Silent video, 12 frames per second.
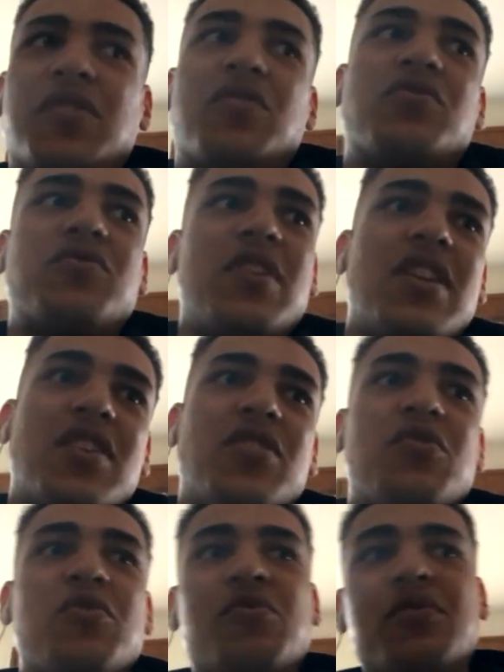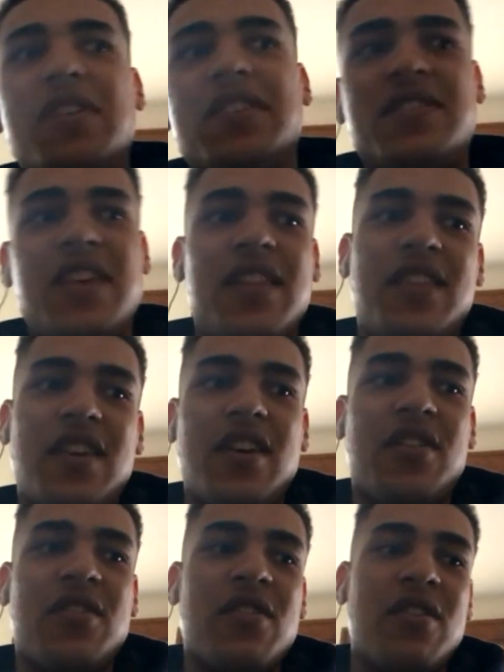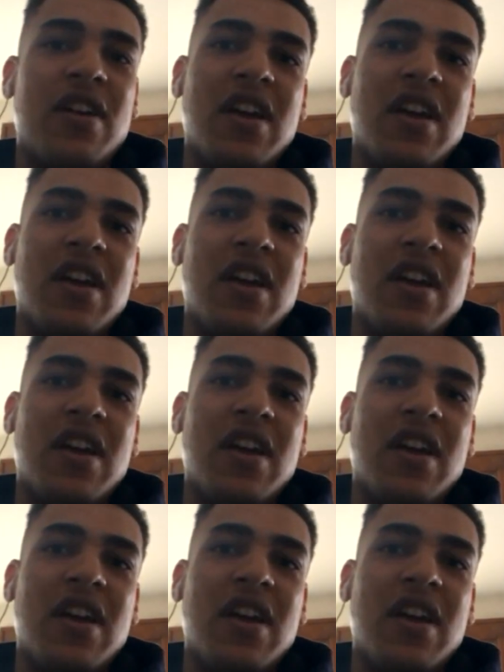they're treating you, this, that, the other.